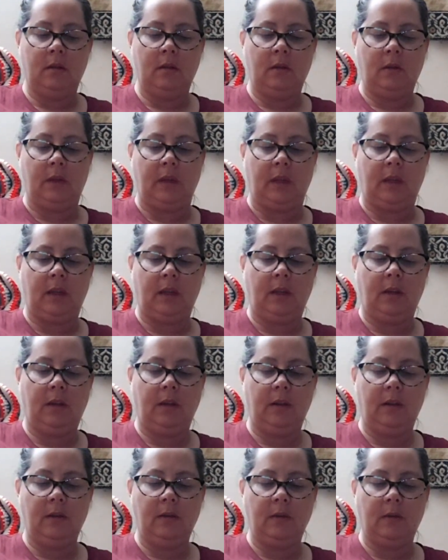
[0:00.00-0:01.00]
Okay, I had to
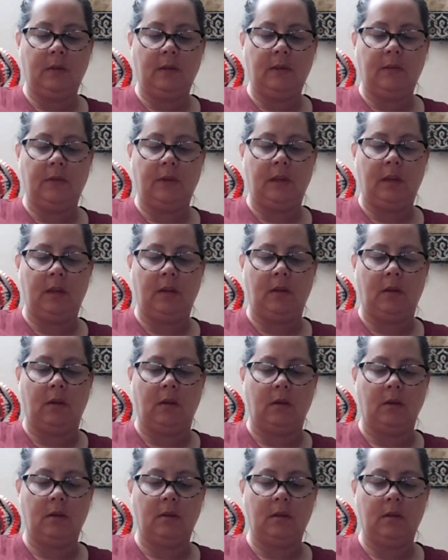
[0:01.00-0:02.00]
carry this one 17
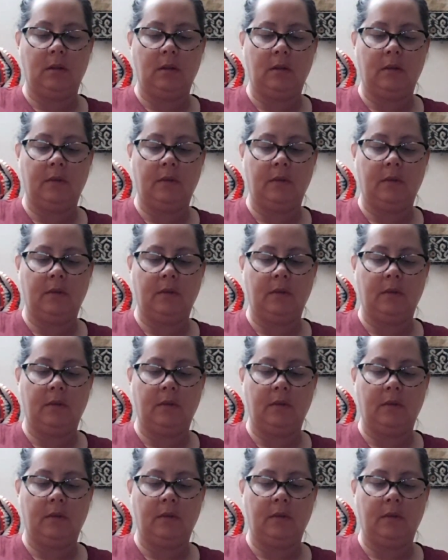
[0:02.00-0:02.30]
across.